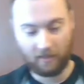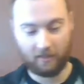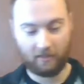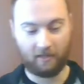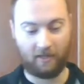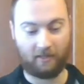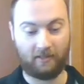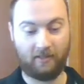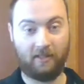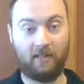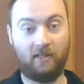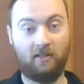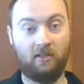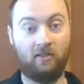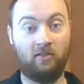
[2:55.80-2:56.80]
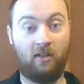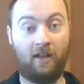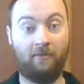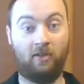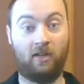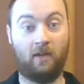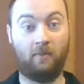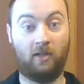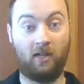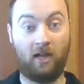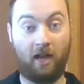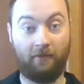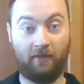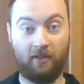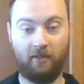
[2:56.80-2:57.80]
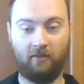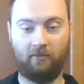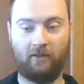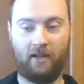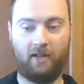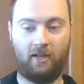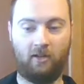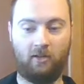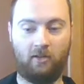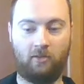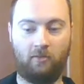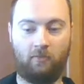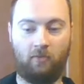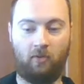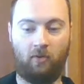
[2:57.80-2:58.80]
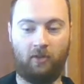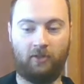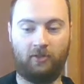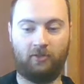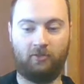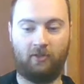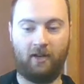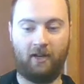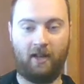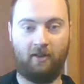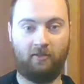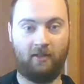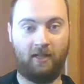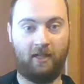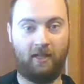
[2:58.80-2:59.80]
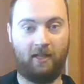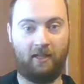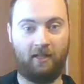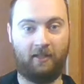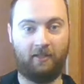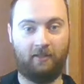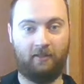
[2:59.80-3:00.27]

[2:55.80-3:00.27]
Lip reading: Next thing, you'll have your cup of coffee right here. Pour it straight out and in.